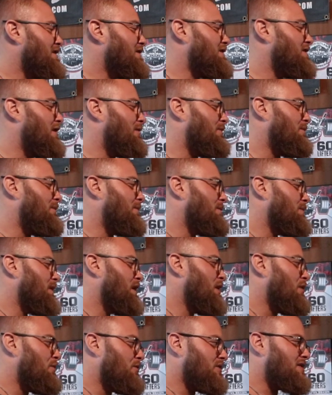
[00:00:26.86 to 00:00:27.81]
So,
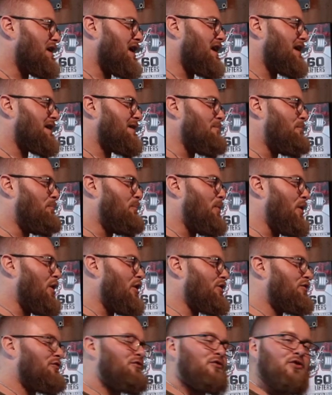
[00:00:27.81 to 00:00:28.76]
we're talking
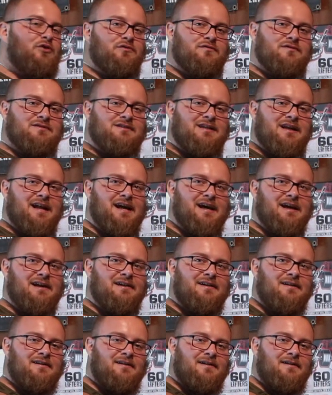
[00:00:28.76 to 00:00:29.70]
bar grooves today.
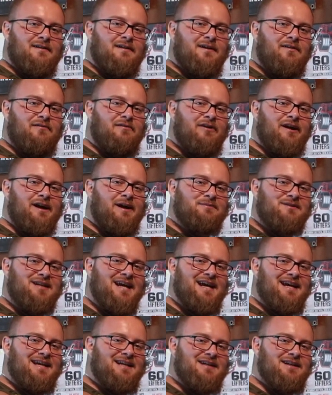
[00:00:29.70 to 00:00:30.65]
All right, I'm
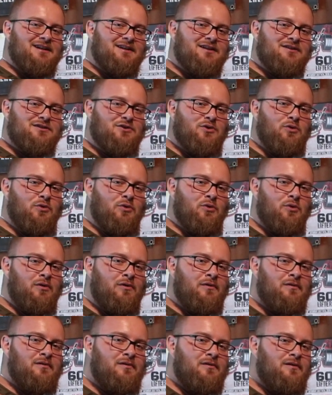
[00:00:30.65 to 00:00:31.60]
taking you to school.